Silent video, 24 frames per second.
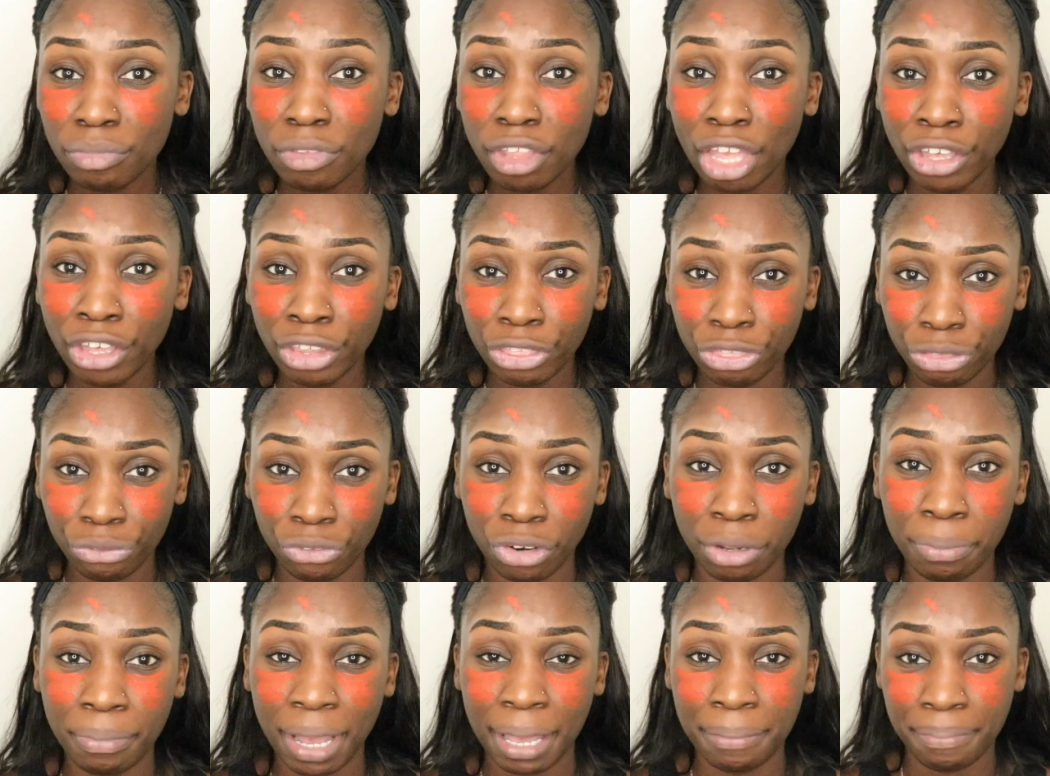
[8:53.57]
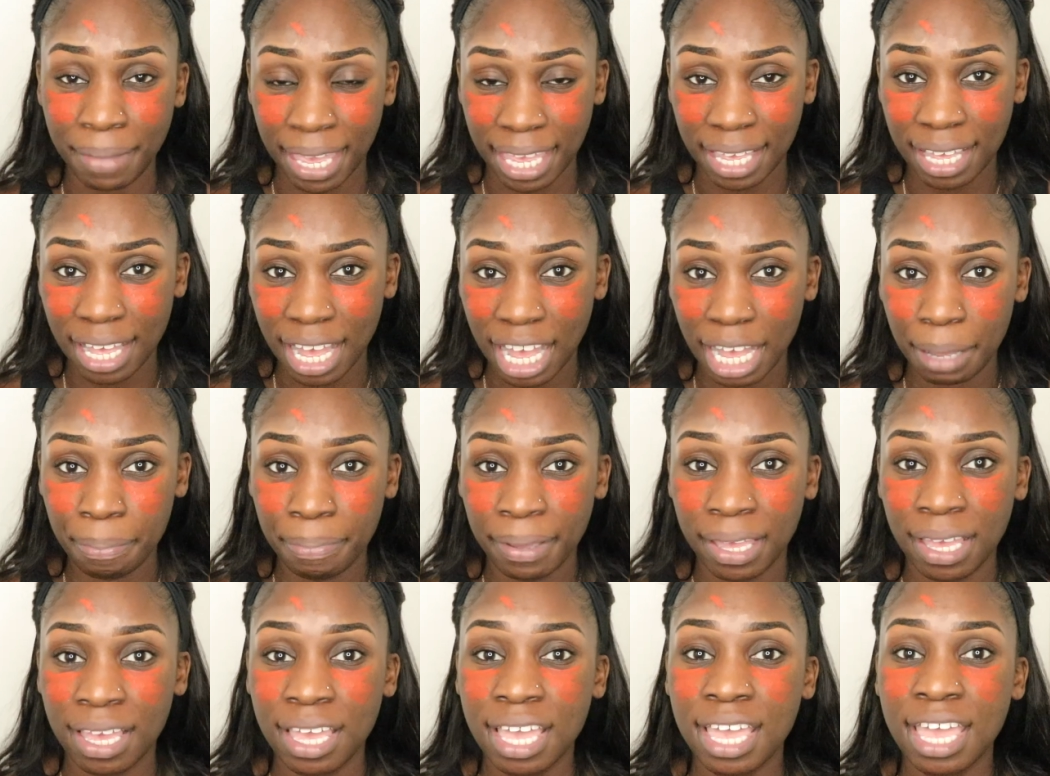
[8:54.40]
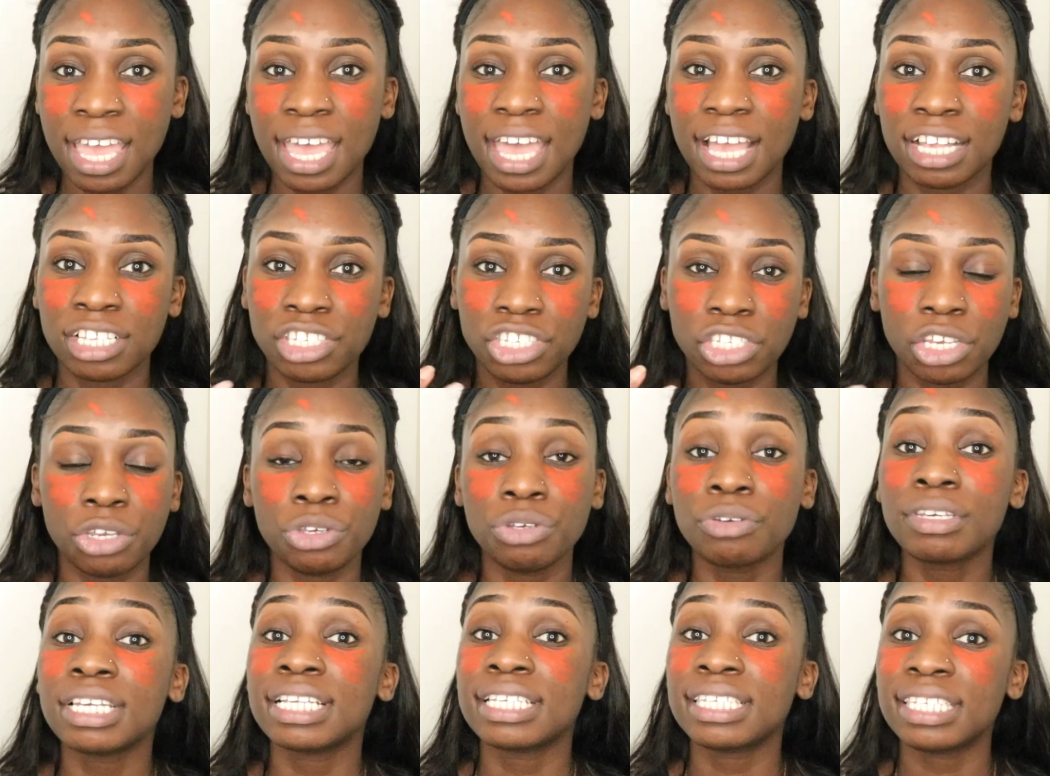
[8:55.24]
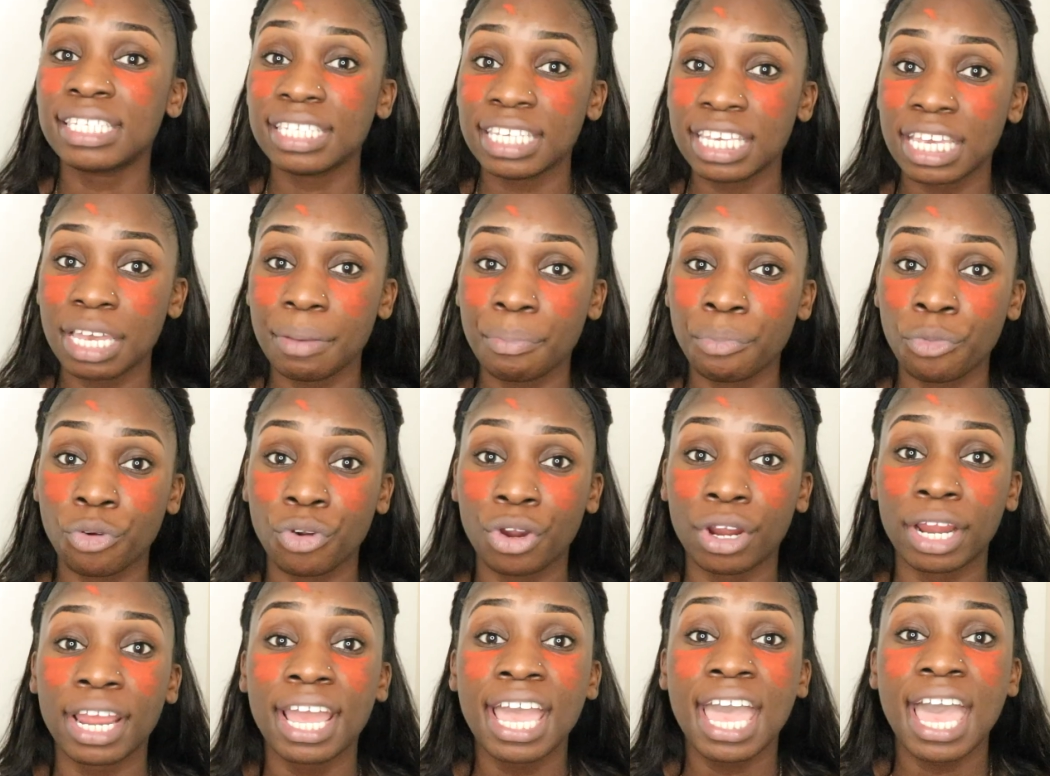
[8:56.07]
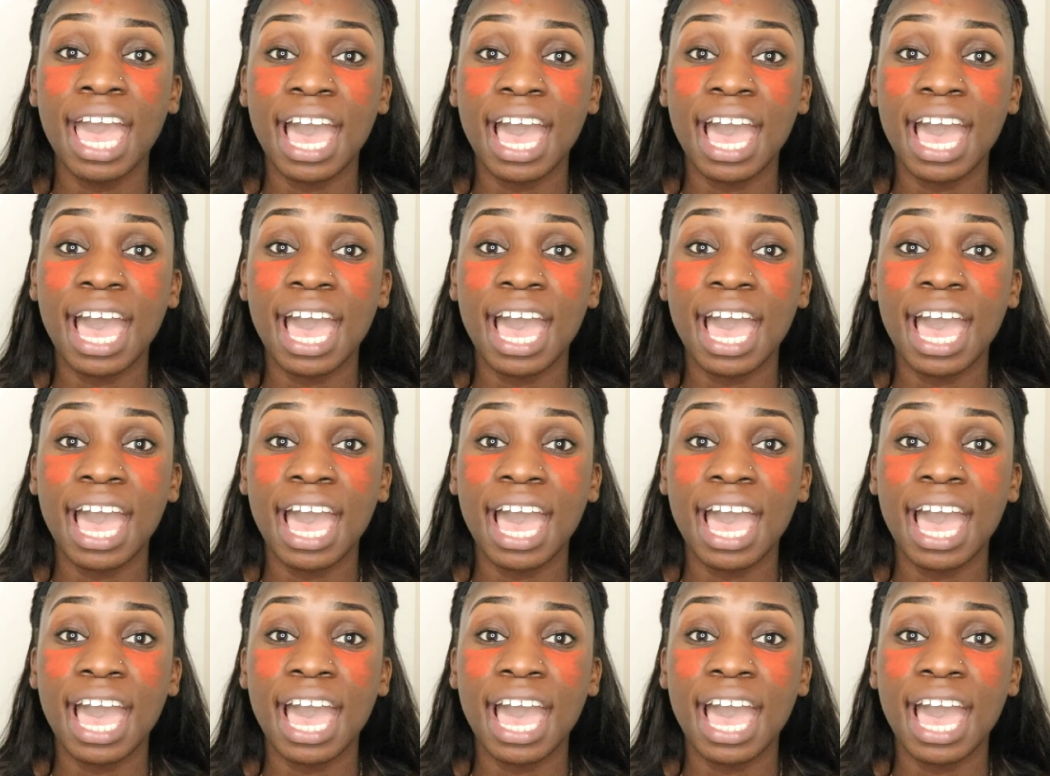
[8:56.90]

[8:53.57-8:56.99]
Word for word: through my makeup and so you can see it more.